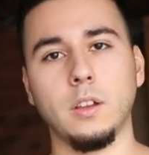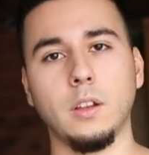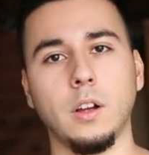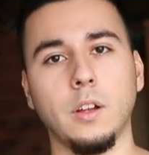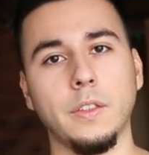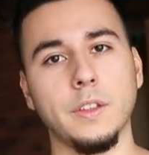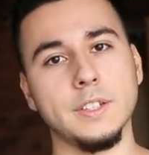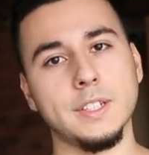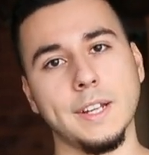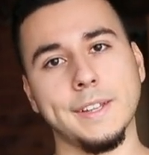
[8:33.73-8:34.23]

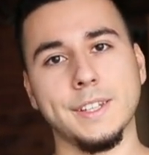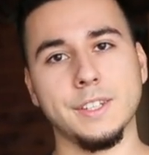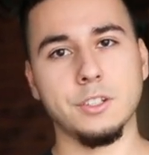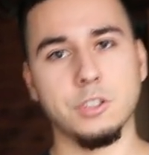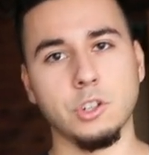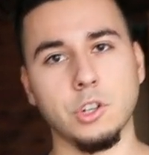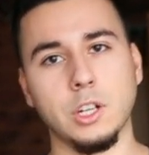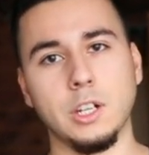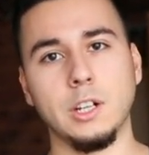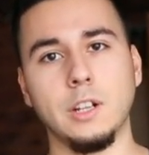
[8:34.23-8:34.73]
on the side that's
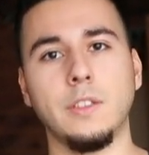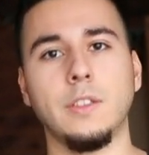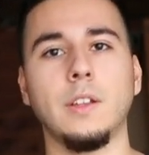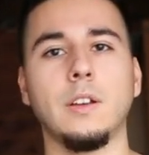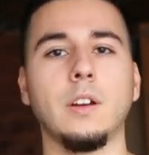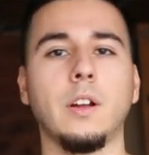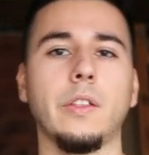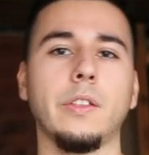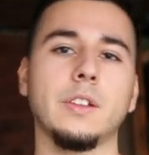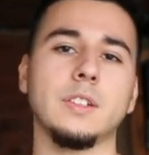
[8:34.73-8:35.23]
treated
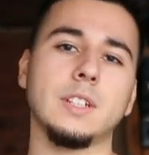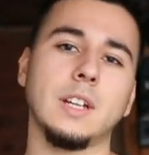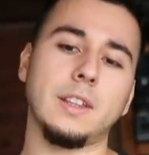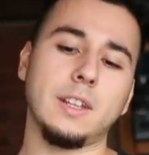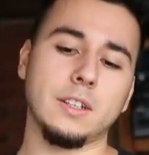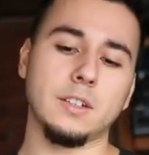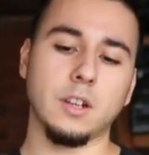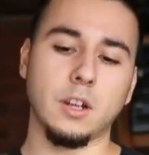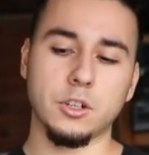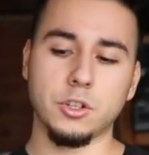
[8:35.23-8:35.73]
than on the side
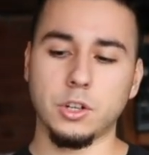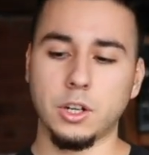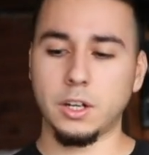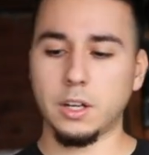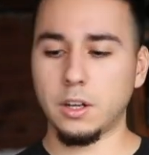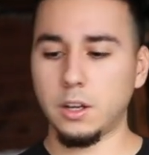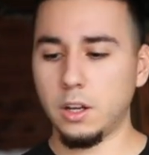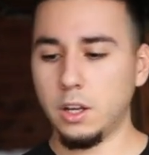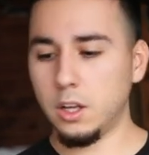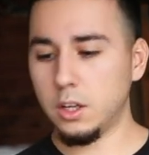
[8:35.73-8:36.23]
that's not
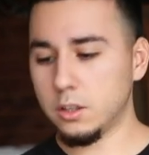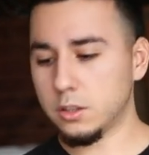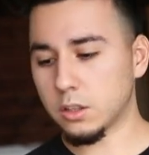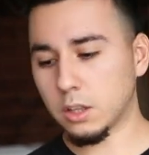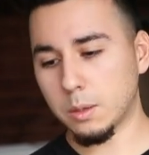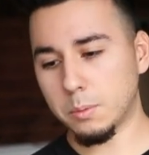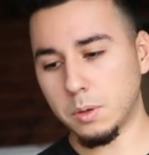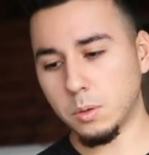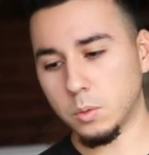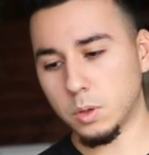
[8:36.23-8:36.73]
treated.
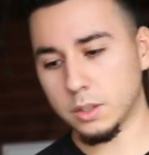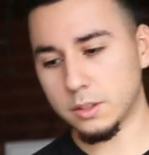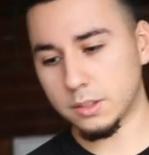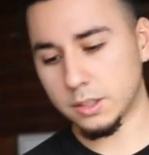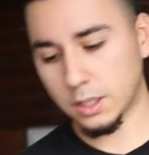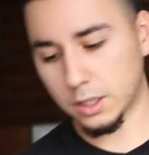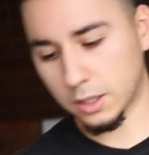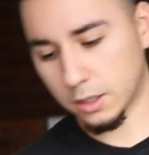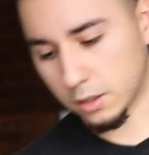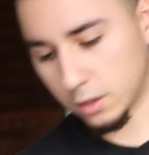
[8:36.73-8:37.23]
So give me 1
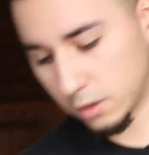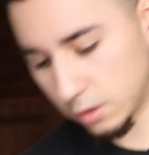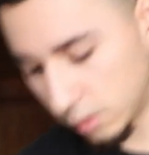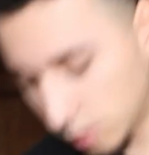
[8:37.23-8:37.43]
second.